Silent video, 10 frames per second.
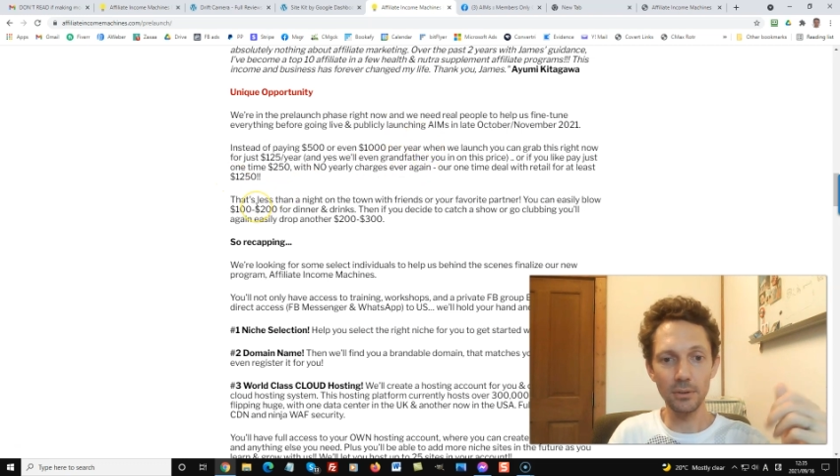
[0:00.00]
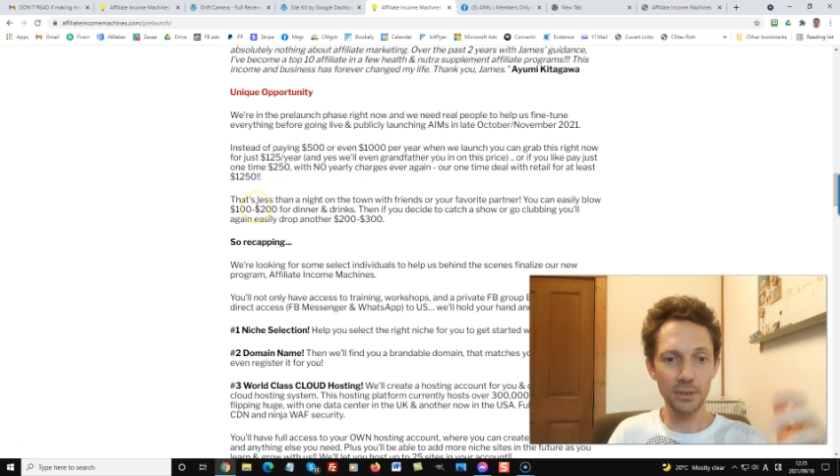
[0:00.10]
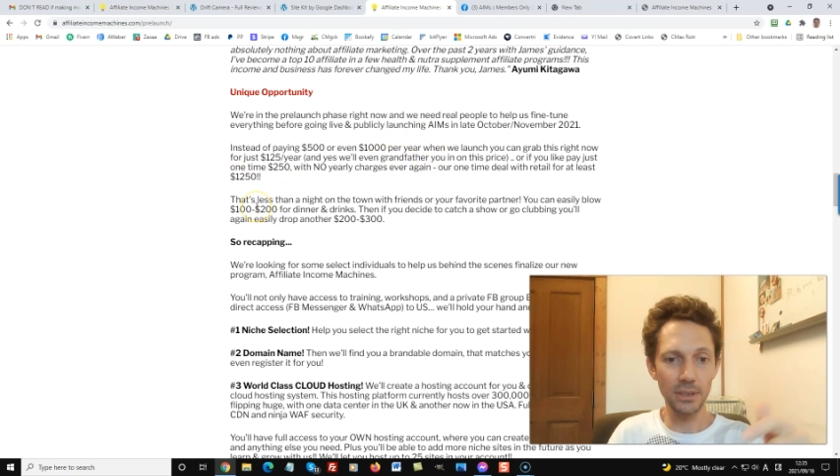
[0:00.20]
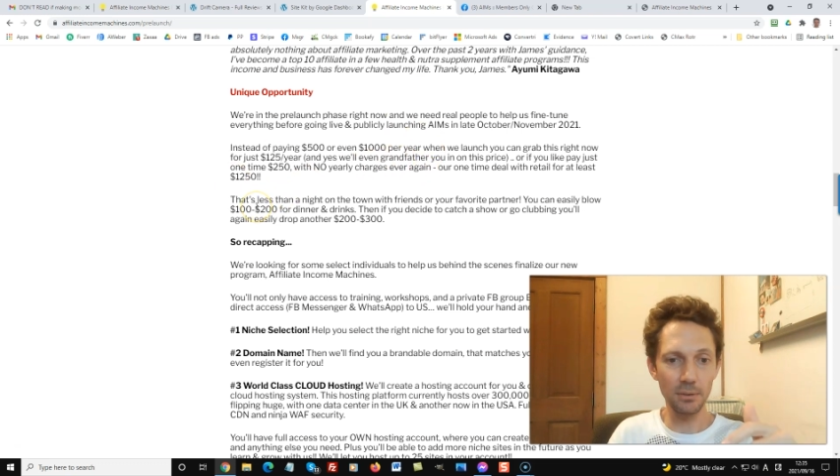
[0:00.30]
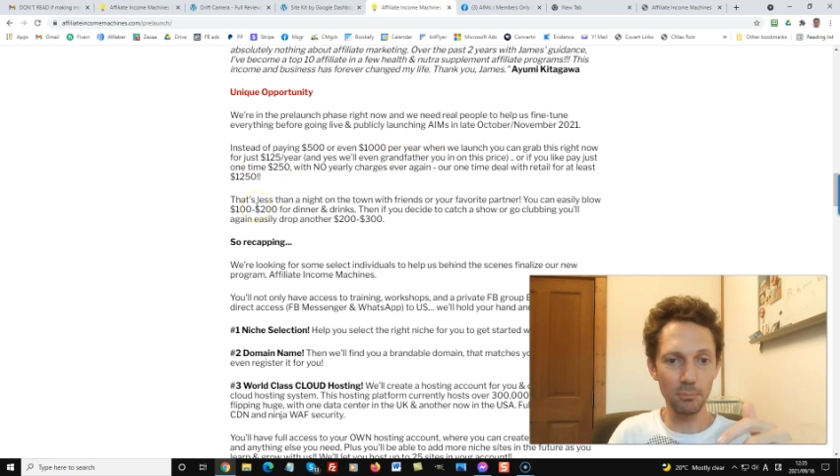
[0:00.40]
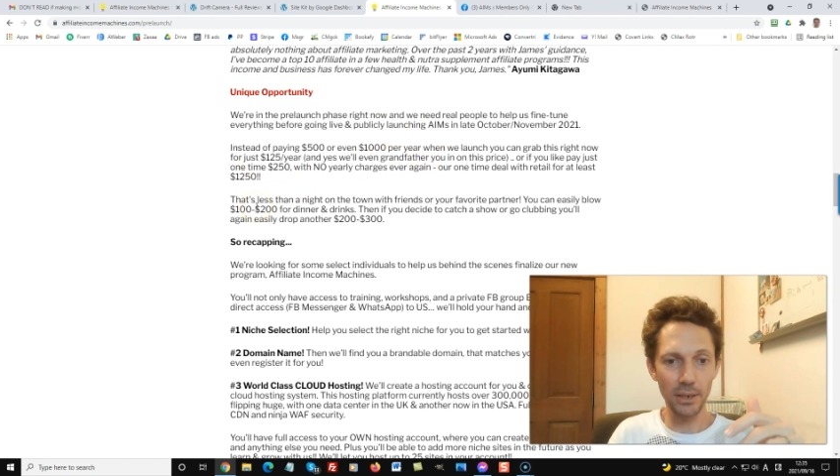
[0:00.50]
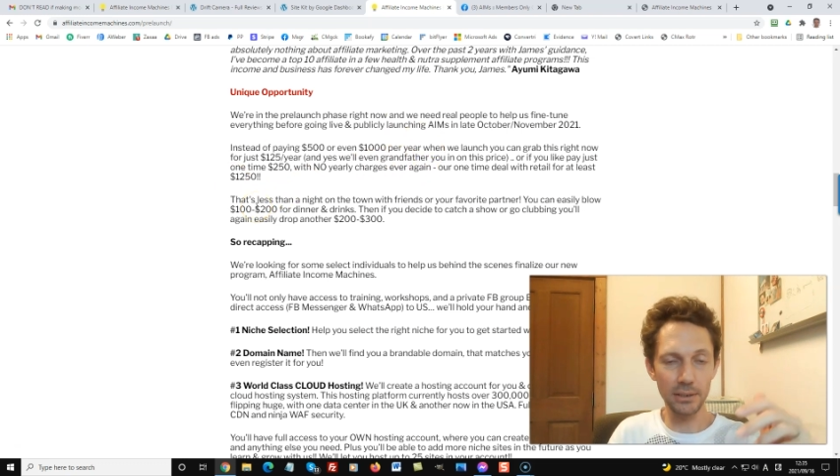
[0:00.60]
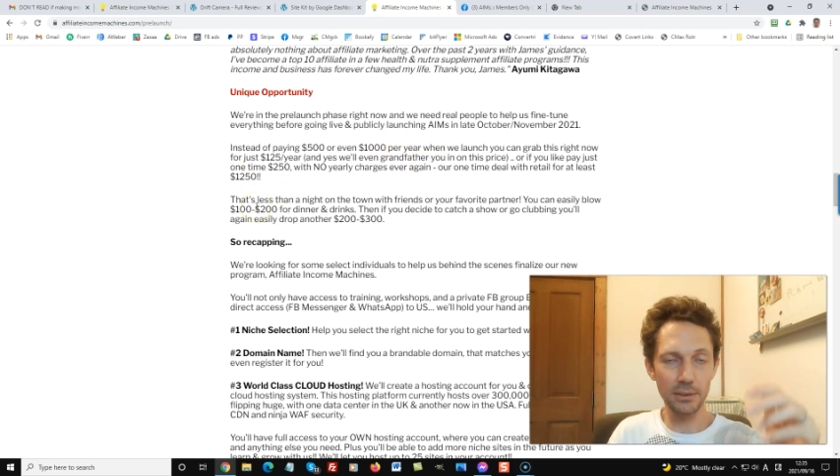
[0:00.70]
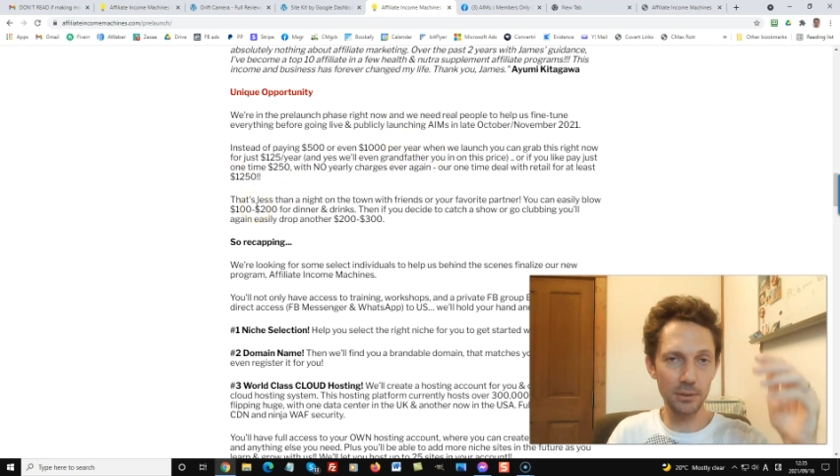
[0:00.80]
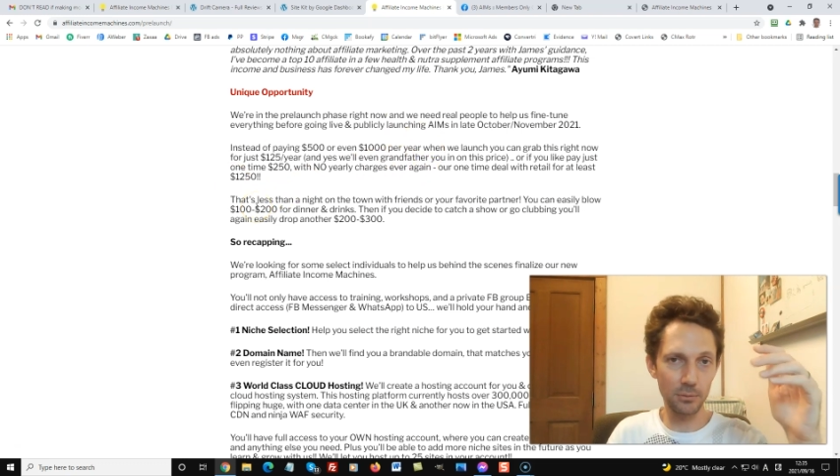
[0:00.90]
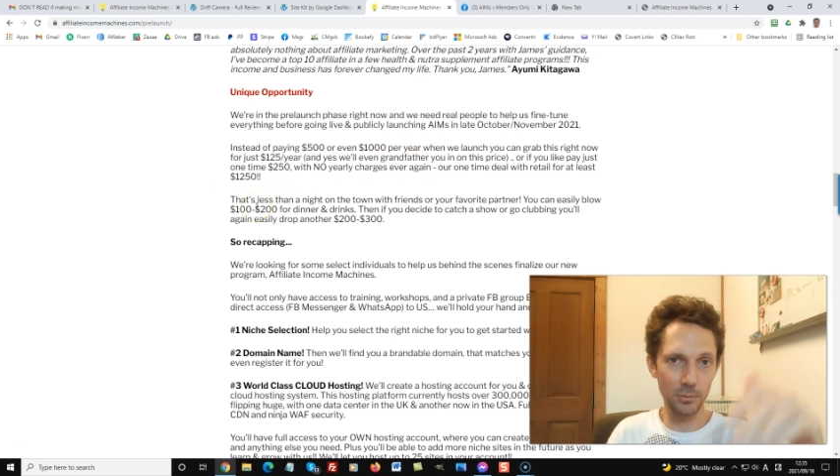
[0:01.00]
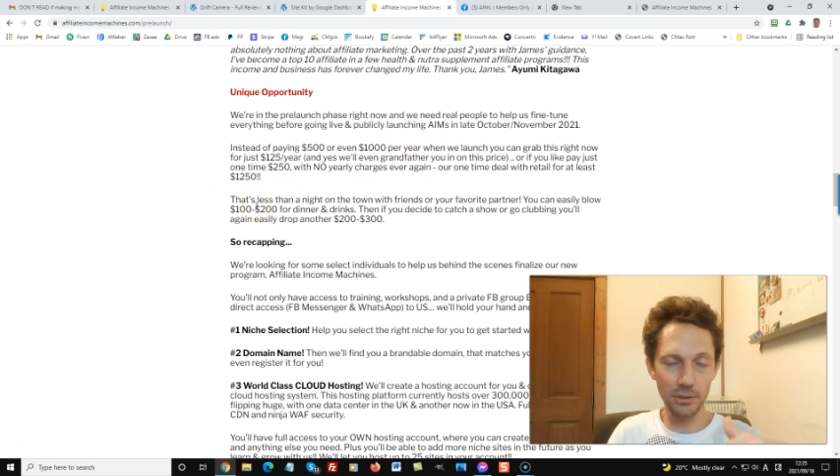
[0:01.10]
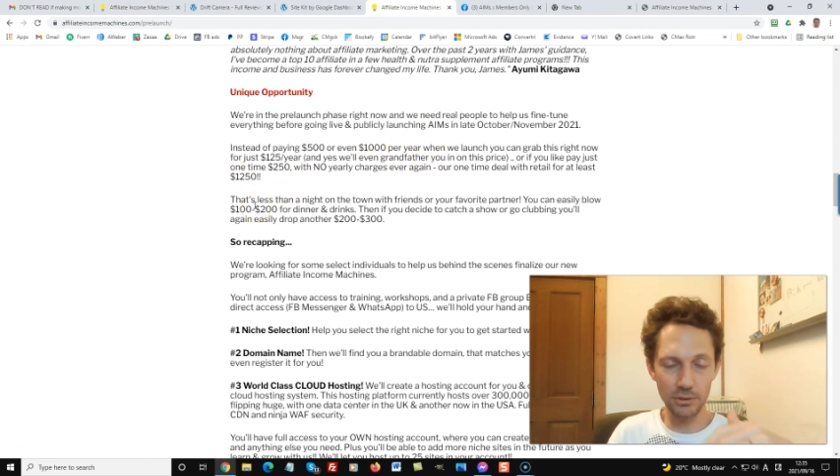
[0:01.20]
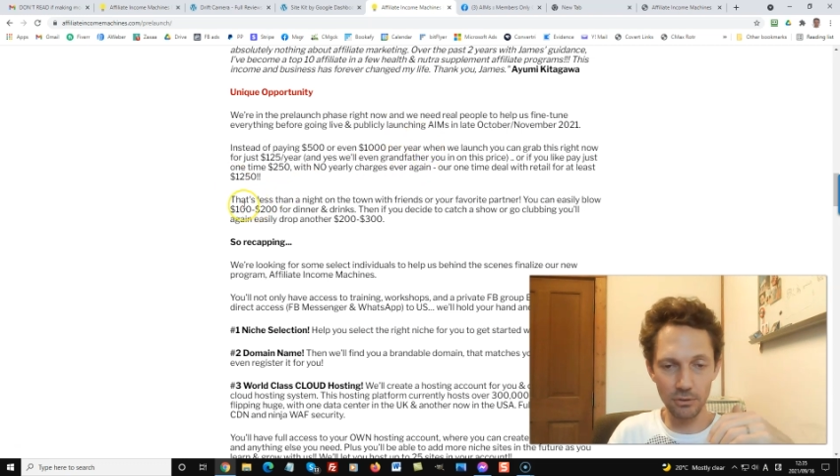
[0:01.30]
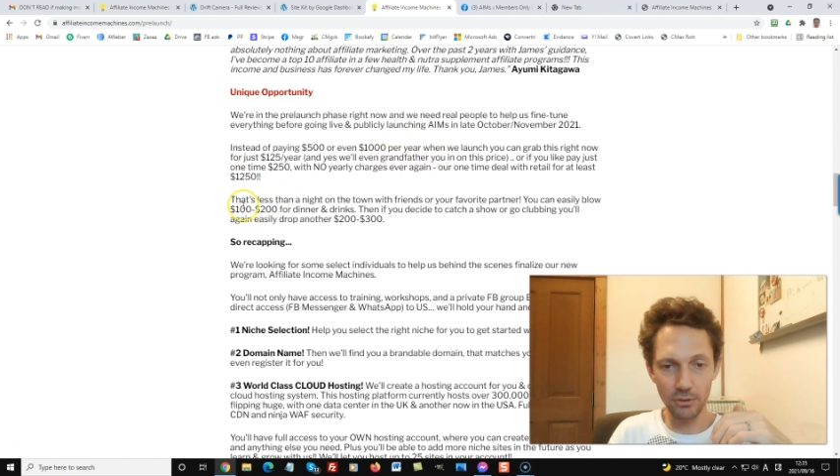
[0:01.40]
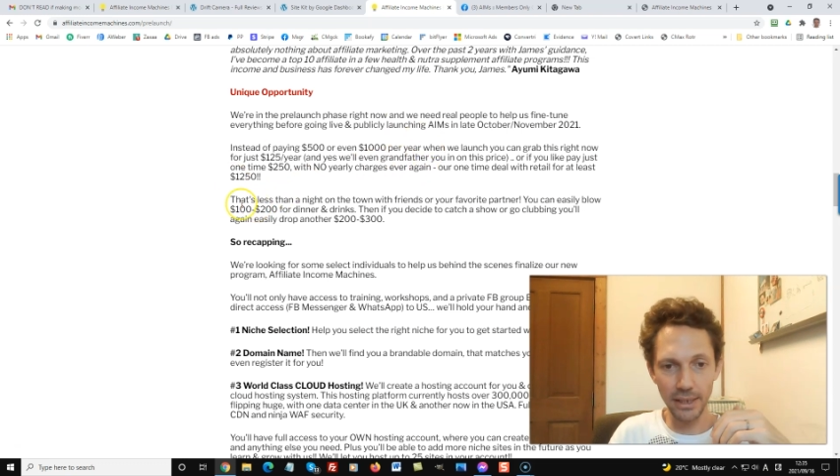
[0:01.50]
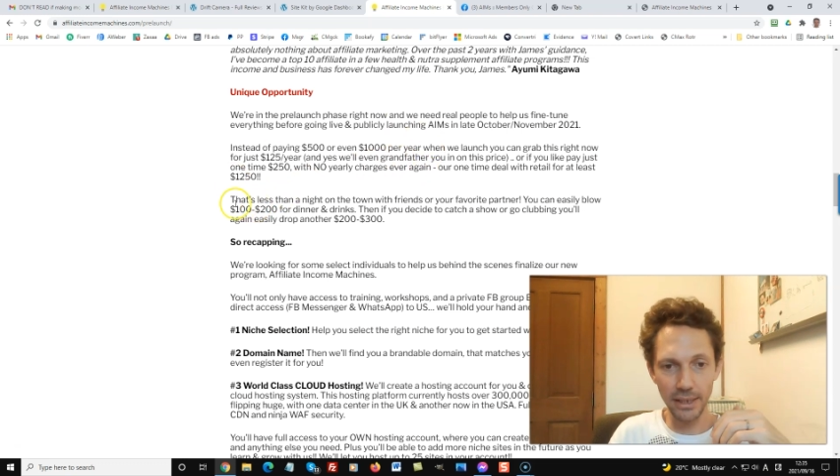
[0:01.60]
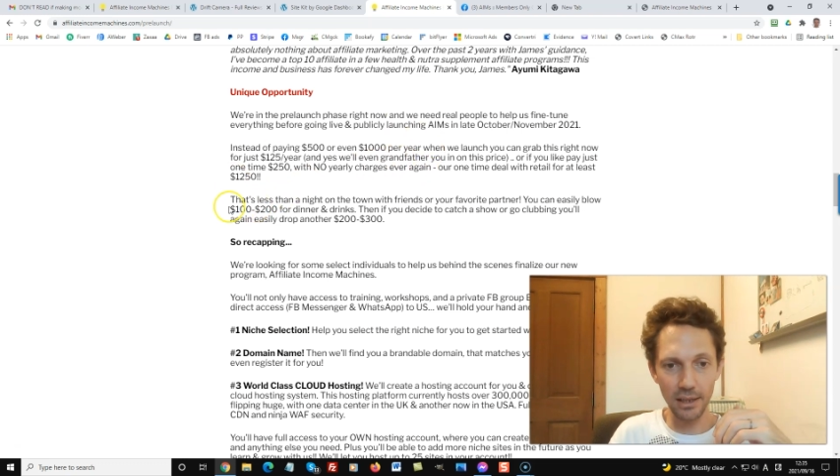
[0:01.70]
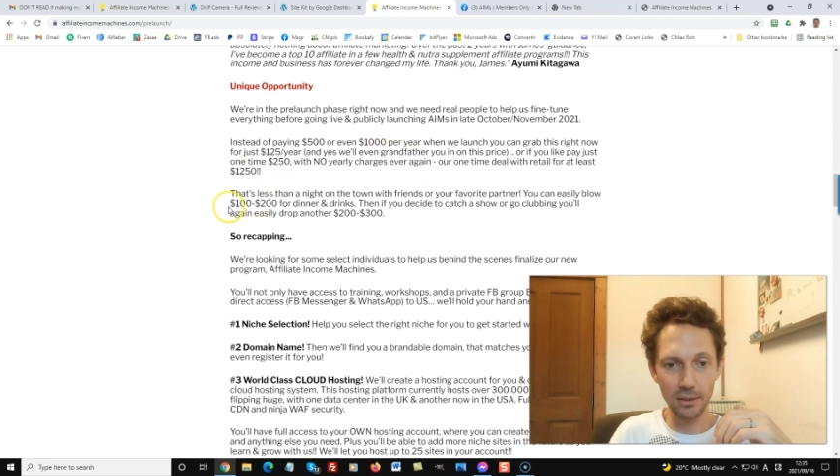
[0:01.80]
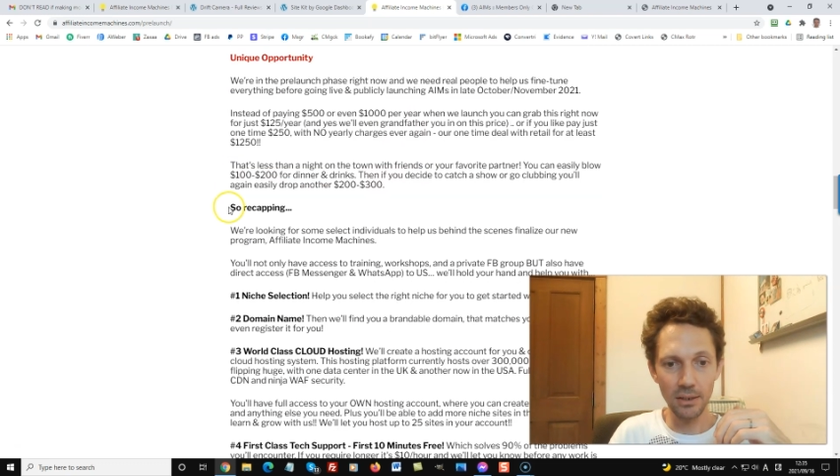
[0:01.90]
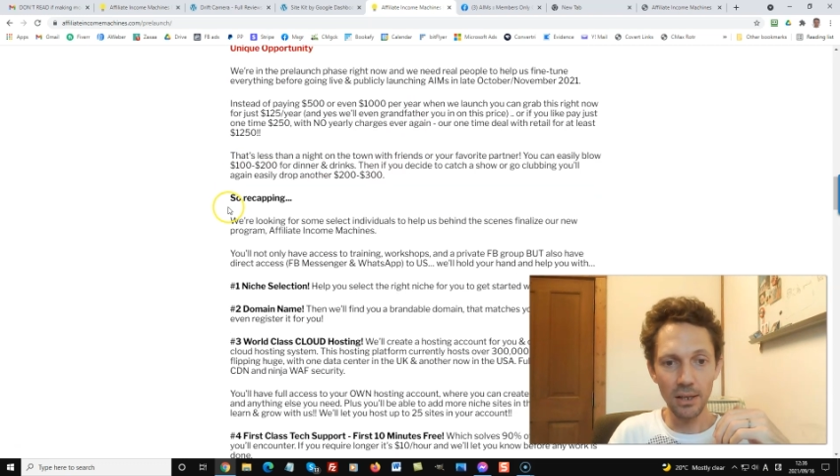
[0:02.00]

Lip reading: see the price when you scroll down,